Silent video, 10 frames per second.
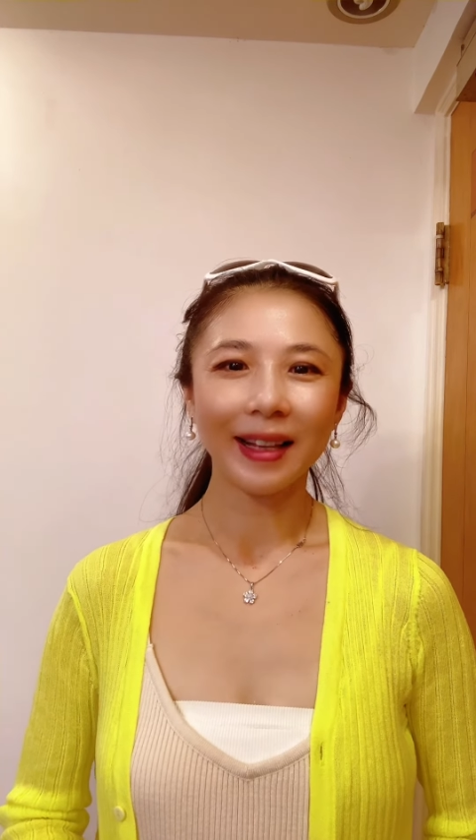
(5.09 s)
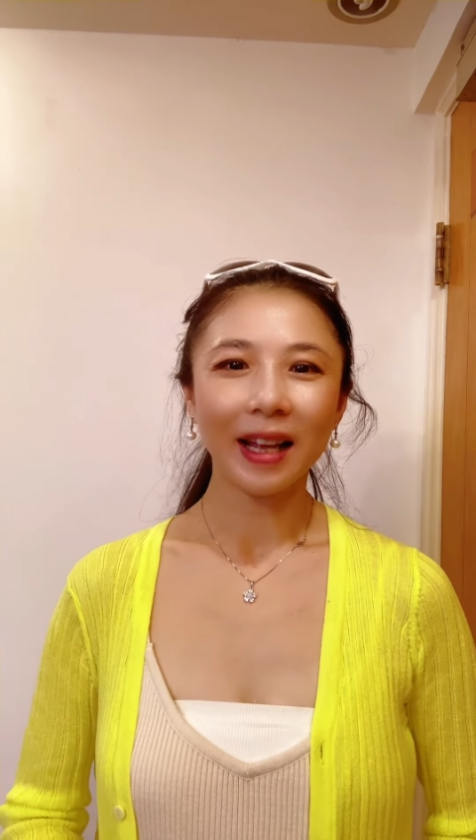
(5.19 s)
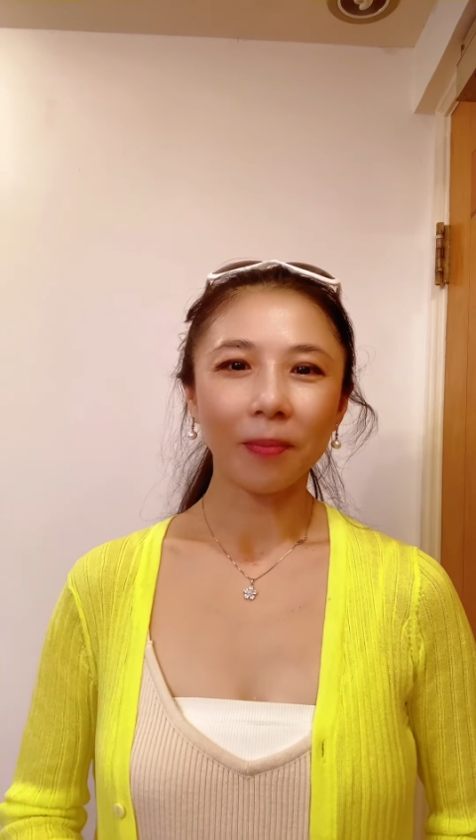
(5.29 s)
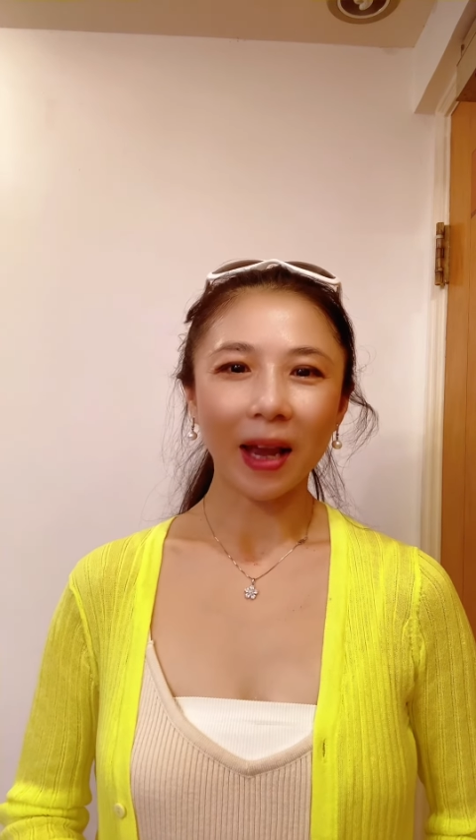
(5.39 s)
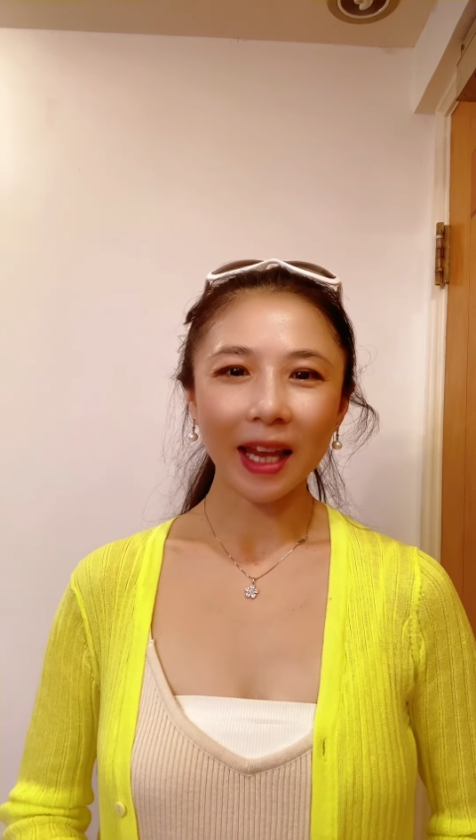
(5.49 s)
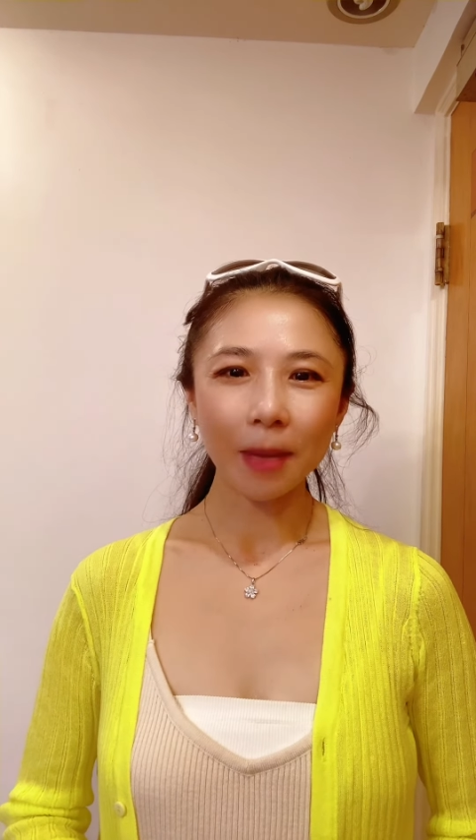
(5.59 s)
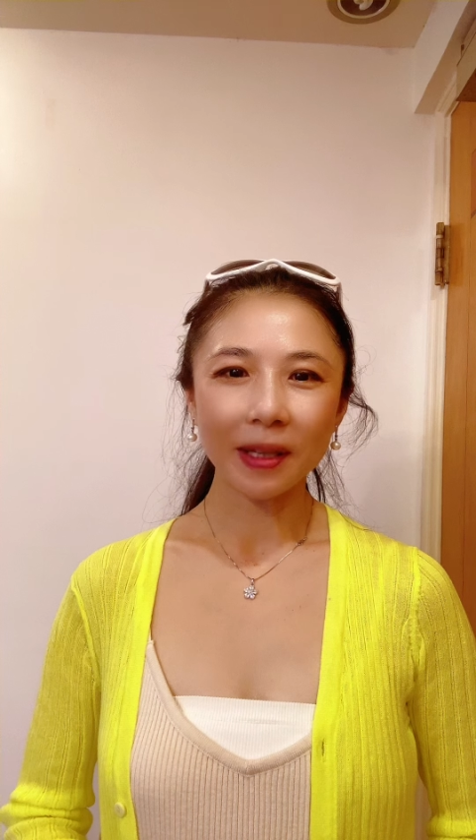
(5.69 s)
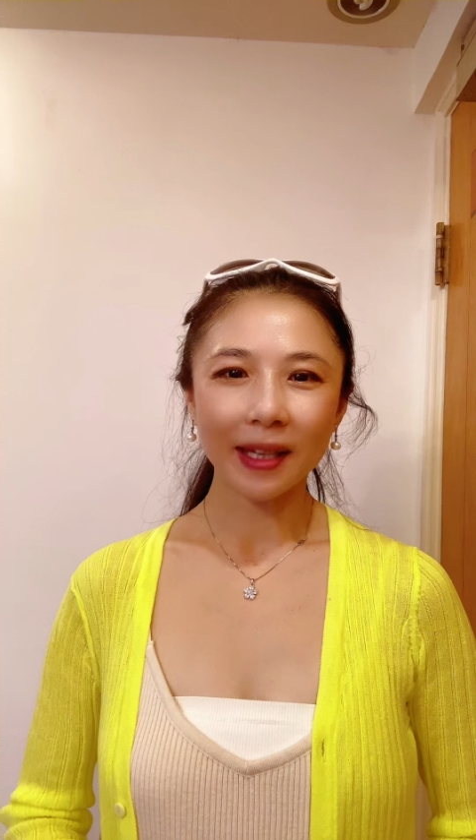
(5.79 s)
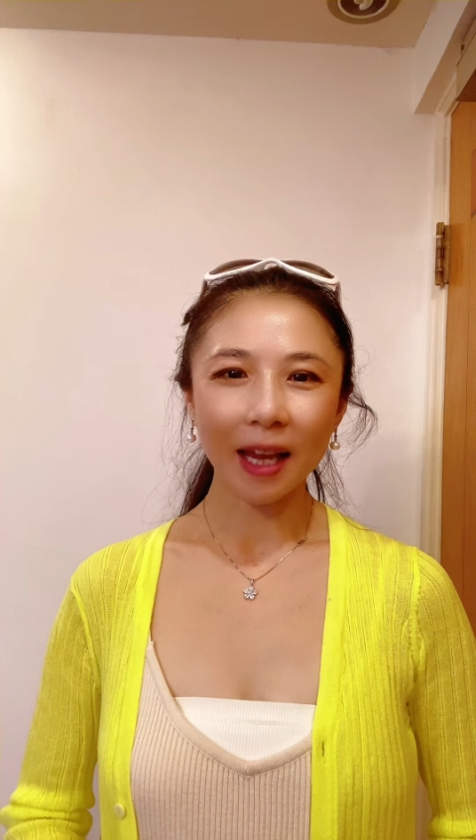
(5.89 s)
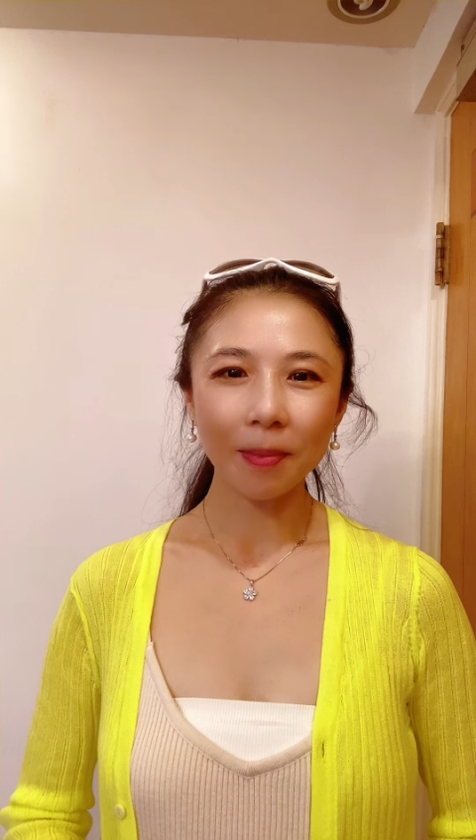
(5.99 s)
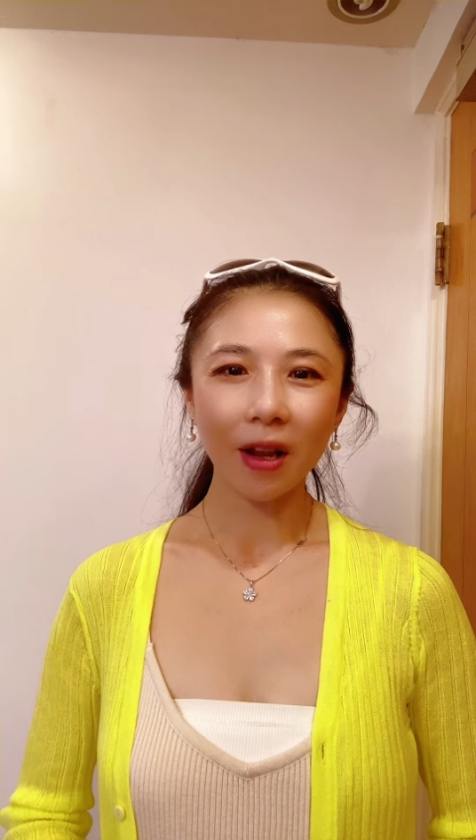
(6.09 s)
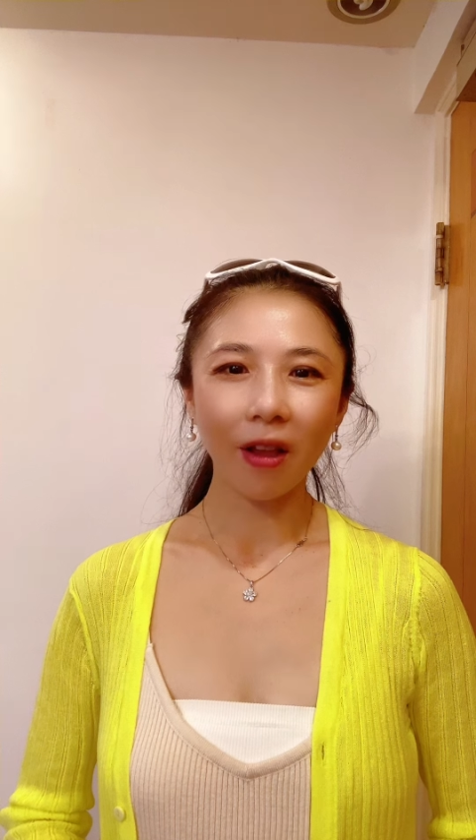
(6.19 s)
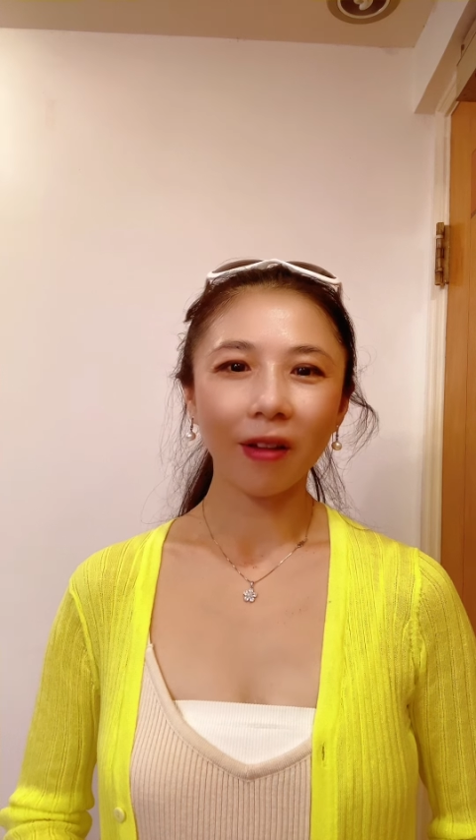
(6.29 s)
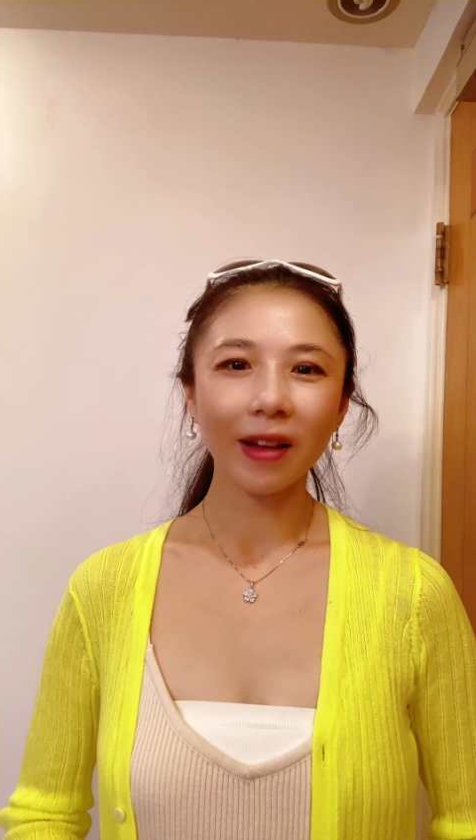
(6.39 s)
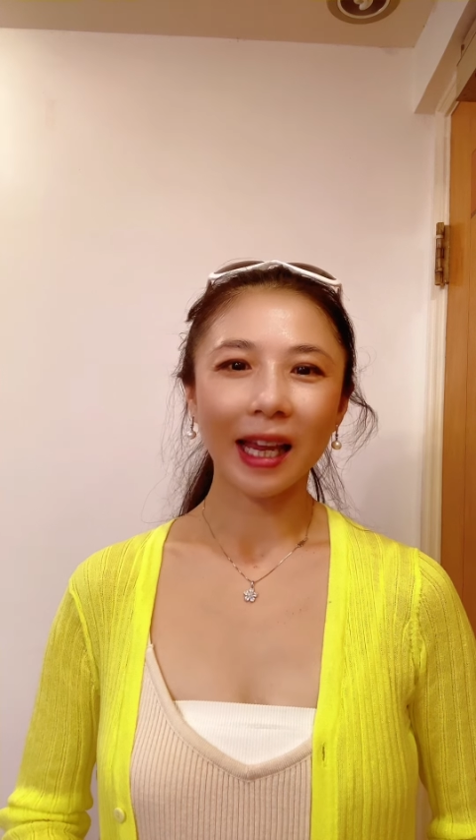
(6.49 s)
My name is Amy
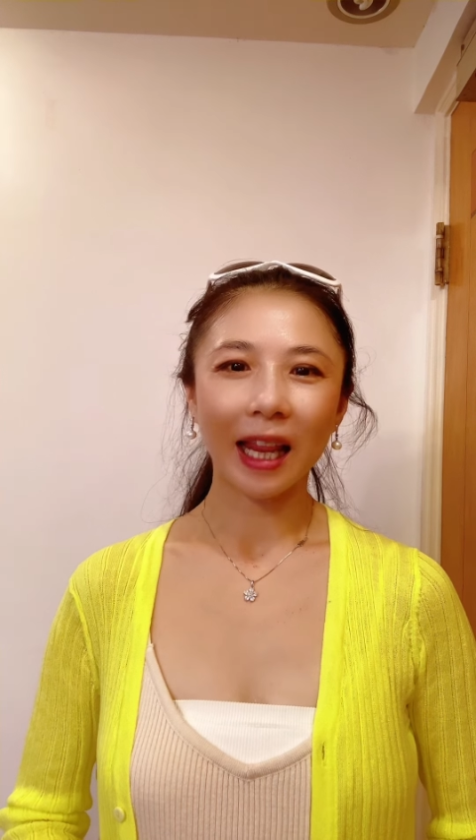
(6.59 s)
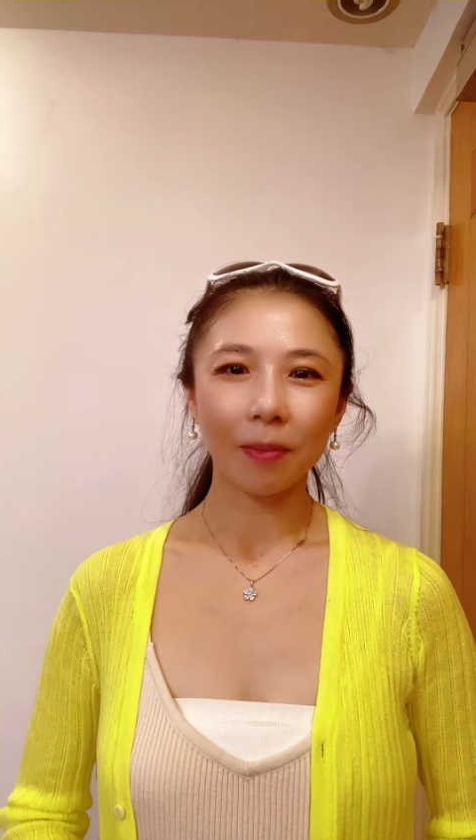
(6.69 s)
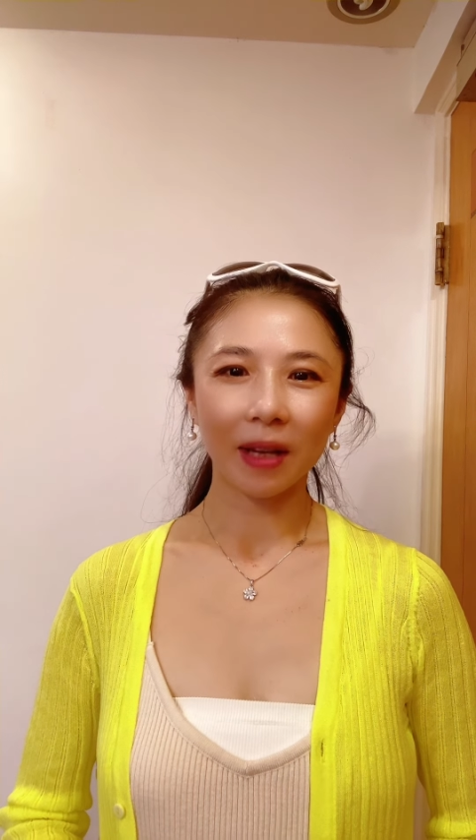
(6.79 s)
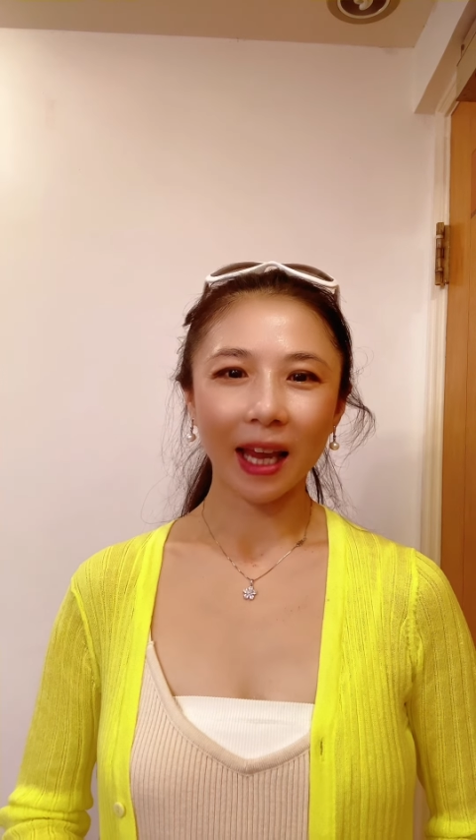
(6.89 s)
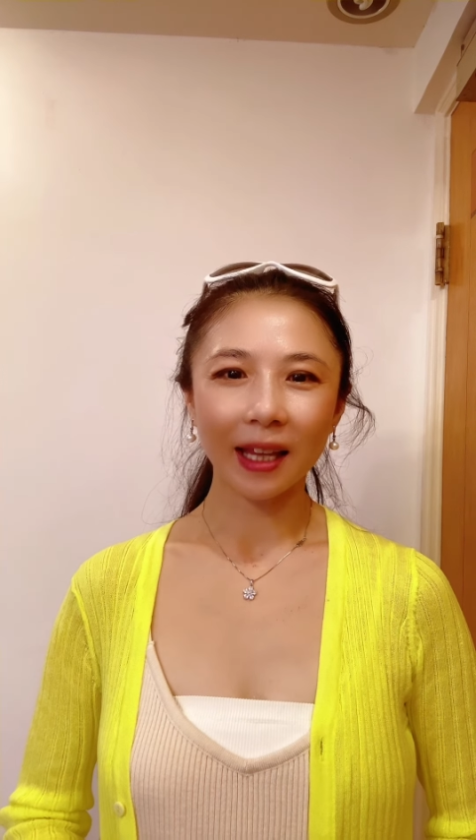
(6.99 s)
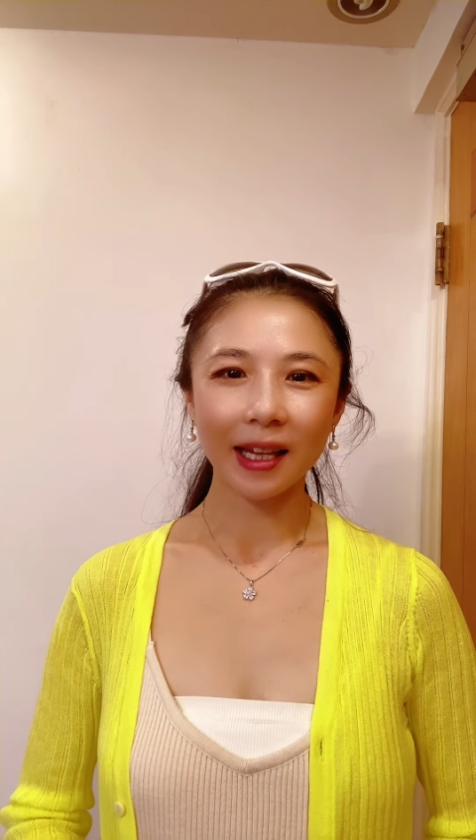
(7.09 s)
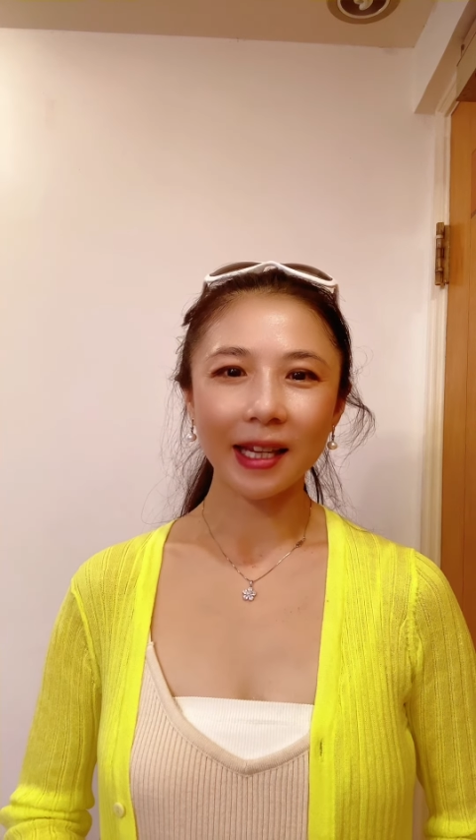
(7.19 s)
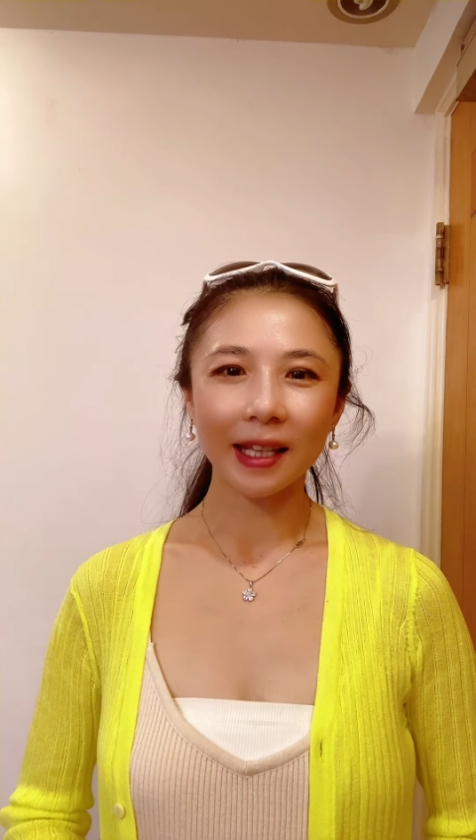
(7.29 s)
Leung and I'm a Cantonese